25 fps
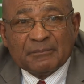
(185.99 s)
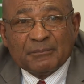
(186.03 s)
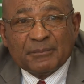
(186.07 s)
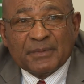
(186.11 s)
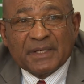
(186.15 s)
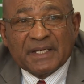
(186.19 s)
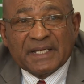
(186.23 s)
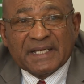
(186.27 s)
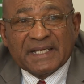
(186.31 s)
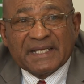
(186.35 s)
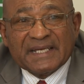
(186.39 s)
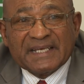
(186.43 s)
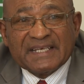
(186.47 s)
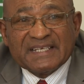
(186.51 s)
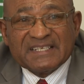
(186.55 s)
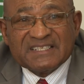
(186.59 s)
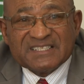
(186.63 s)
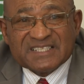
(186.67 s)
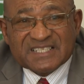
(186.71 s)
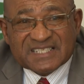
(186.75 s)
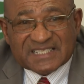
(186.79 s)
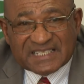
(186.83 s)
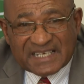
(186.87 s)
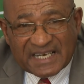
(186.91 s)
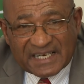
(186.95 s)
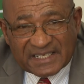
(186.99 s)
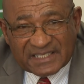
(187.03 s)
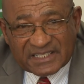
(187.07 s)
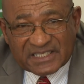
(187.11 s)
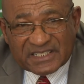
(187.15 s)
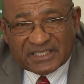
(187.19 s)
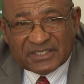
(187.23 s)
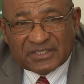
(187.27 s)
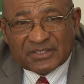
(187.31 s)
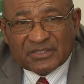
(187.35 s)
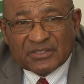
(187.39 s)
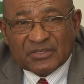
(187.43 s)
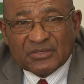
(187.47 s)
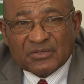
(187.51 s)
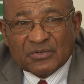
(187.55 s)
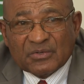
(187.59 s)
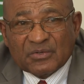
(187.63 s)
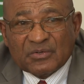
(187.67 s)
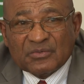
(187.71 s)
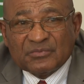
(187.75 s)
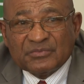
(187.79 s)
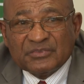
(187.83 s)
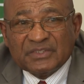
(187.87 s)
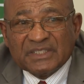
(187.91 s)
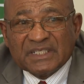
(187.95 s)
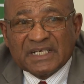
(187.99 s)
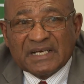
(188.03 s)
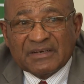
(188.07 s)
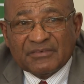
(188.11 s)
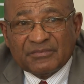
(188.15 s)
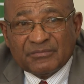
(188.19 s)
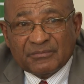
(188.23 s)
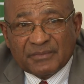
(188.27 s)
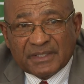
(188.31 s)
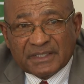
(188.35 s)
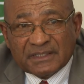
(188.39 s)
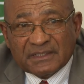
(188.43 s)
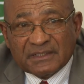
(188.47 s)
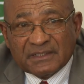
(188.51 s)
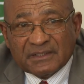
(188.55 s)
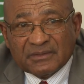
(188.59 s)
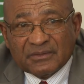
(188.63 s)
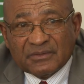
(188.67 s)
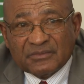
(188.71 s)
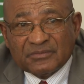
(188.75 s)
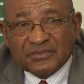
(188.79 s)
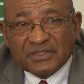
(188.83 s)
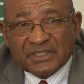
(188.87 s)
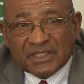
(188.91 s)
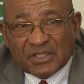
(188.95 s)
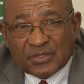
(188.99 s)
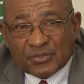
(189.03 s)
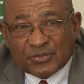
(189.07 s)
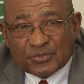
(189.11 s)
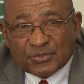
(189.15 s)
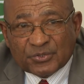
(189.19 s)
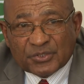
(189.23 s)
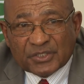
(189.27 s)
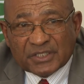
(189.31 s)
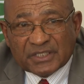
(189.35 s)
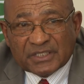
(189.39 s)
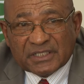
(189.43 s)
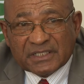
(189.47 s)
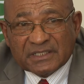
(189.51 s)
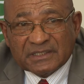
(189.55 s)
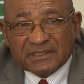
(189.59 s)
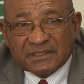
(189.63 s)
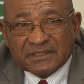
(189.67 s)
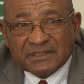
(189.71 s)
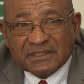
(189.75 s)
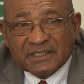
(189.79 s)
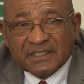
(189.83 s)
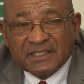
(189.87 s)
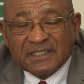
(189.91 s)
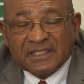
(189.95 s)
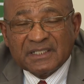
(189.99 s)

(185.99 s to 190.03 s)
per instruction of the government, of the authorities,